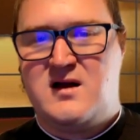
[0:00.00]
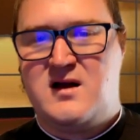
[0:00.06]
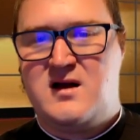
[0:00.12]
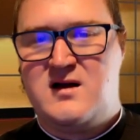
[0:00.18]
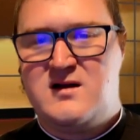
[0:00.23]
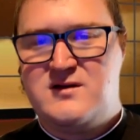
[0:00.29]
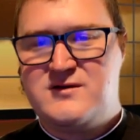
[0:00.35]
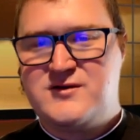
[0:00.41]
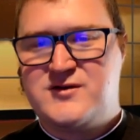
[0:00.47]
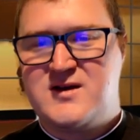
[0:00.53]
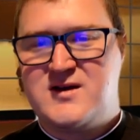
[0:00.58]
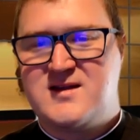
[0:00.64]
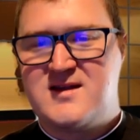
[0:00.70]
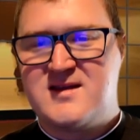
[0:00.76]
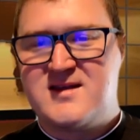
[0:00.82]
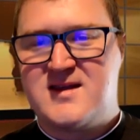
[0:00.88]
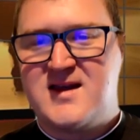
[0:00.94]
All
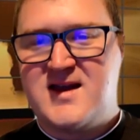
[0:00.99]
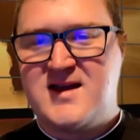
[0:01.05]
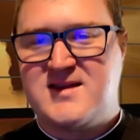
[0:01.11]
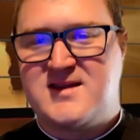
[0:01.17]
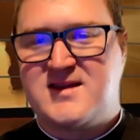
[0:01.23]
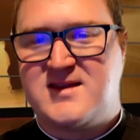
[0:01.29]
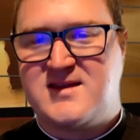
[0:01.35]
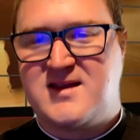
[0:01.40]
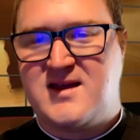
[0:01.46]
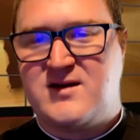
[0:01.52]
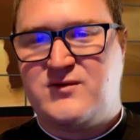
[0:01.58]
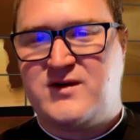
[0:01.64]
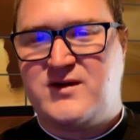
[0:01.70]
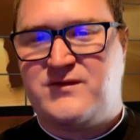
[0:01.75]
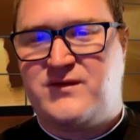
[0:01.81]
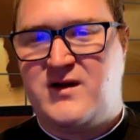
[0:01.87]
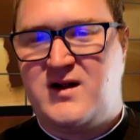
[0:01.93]
Jesus asks is that
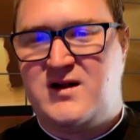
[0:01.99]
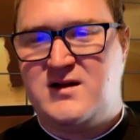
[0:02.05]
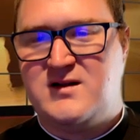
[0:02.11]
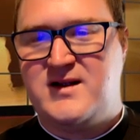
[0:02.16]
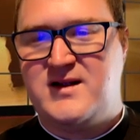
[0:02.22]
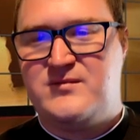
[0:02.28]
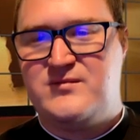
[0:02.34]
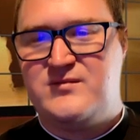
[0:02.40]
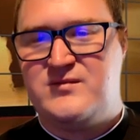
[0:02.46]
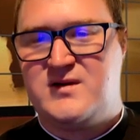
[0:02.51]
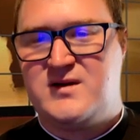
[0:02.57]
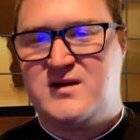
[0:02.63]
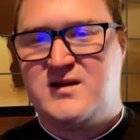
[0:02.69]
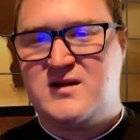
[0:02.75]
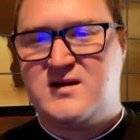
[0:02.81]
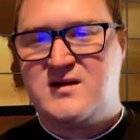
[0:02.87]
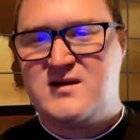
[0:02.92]
we follow him.
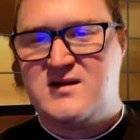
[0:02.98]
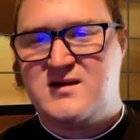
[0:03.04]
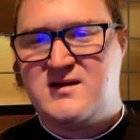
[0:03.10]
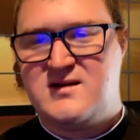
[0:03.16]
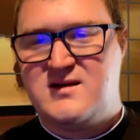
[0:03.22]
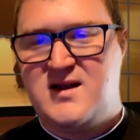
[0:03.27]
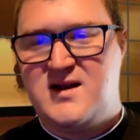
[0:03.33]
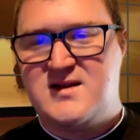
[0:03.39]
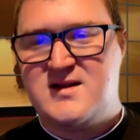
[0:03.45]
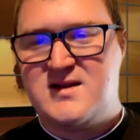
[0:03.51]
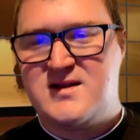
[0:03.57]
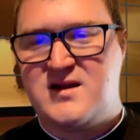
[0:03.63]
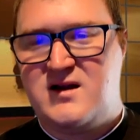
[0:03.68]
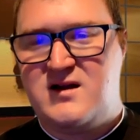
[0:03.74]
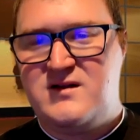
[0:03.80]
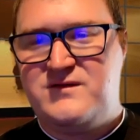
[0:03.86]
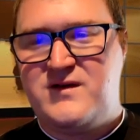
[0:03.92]

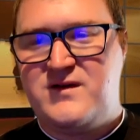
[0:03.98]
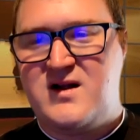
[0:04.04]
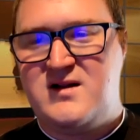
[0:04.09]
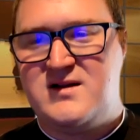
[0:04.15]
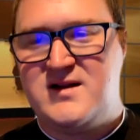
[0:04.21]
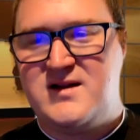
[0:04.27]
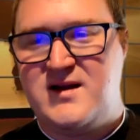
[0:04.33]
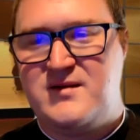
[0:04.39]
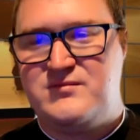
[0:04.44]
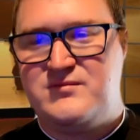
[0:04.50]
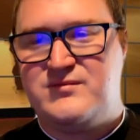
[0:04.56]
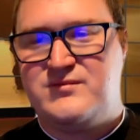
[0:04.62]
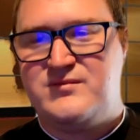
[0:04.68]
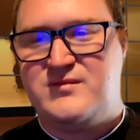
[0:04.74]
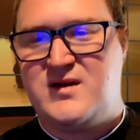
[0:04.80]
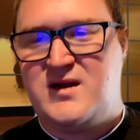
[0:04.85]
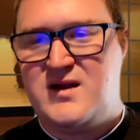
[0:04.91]
Notice all follow him
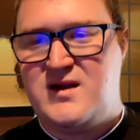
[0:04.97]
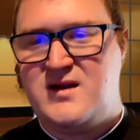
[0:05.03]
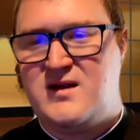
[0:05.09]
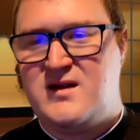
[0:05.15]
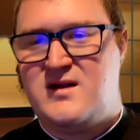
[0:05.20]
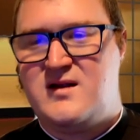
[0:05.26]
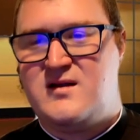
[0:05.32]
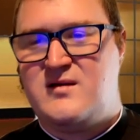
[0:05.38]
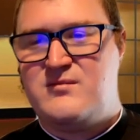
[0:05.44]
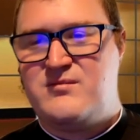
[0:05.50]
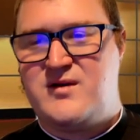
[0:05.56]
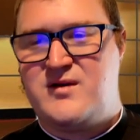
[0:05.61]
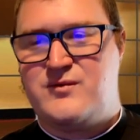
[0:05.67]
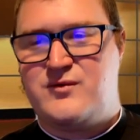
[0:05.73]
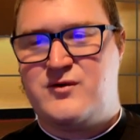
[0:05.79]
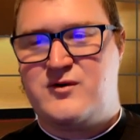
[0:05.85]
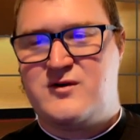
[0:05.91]

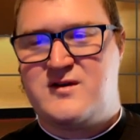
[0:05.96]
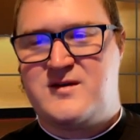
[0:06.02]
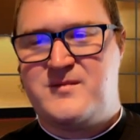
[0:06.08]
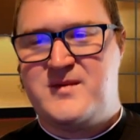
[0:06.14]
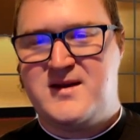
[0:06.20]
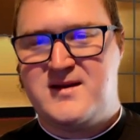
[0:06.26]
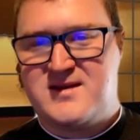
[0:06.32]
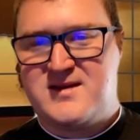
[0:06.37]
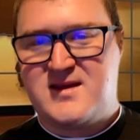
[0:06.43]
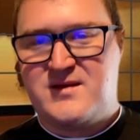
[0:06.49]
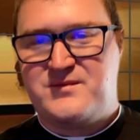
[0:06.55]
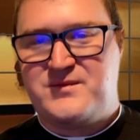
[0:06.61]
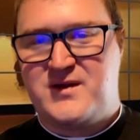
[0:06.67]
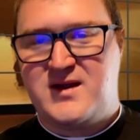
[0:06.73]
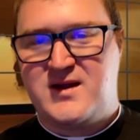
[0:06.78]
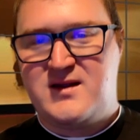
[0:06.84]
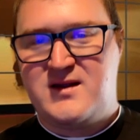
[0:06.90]
but words mean
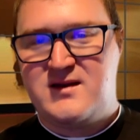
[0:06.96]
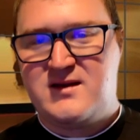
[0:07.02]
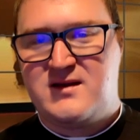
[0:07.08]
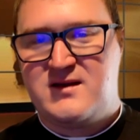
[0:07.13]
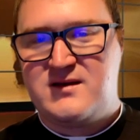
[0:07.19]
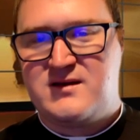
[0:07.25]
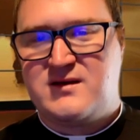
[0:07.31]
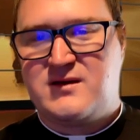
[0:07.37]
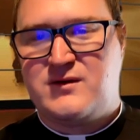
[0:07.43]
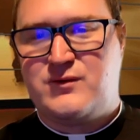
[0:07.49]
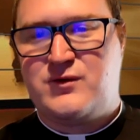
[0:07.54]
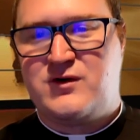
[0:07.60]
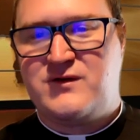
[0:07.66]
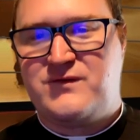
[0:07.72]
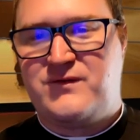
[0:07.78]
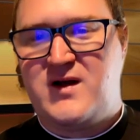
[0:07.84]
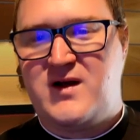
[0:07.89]
something. The
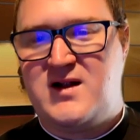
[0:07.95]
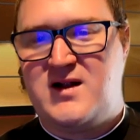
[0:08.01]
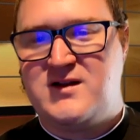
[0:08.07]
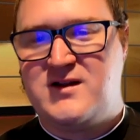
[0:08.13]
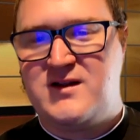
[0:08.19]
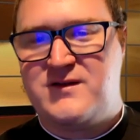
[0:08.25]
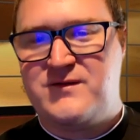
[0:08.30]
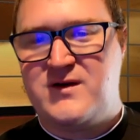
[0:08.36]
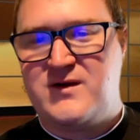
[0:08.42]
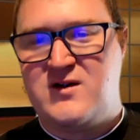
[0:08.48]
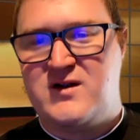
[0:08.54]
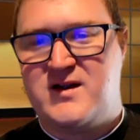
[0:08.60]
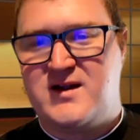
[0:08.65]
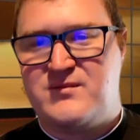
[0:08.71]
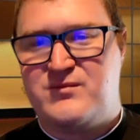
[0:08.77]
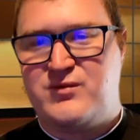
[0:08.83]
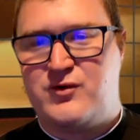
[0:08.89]
word fall is
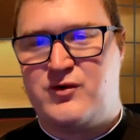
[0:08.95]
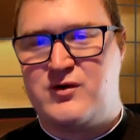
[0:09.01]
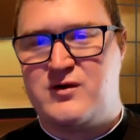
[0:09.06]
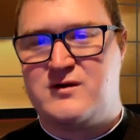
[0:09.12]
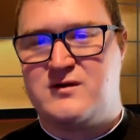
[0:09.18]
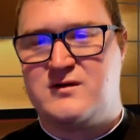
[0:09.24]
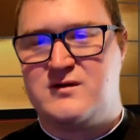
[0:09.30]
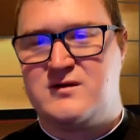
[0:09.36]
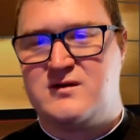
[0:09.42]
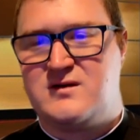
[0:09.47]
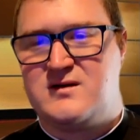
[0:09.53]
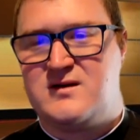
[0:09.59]
very important.